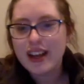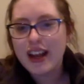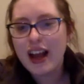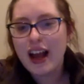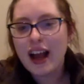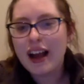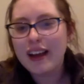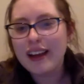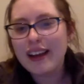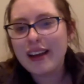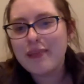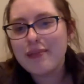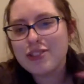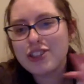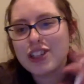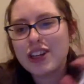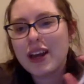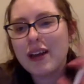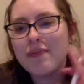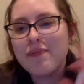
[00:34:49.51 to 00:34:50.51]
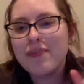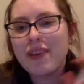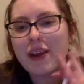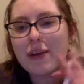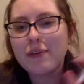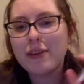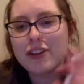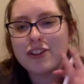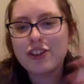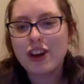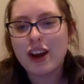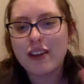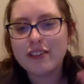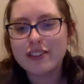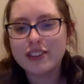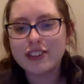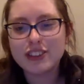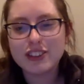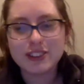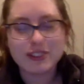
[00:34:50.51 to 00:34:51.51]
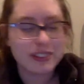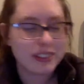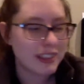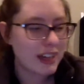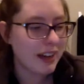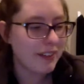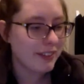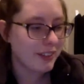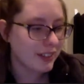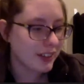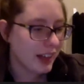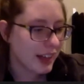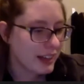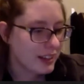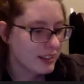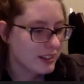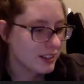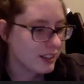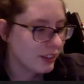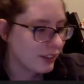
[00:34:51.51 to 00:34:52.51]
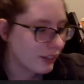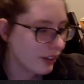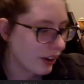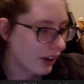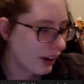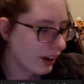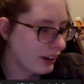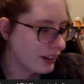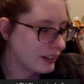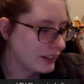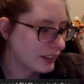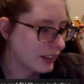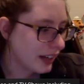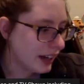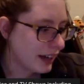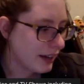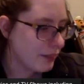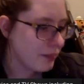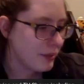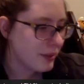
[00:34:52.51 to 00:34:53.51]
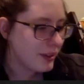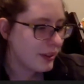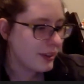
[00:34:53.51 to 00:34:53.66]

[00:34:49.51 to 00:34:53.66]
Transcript: Hi, MGM Family Travels. You are never late. You are on time.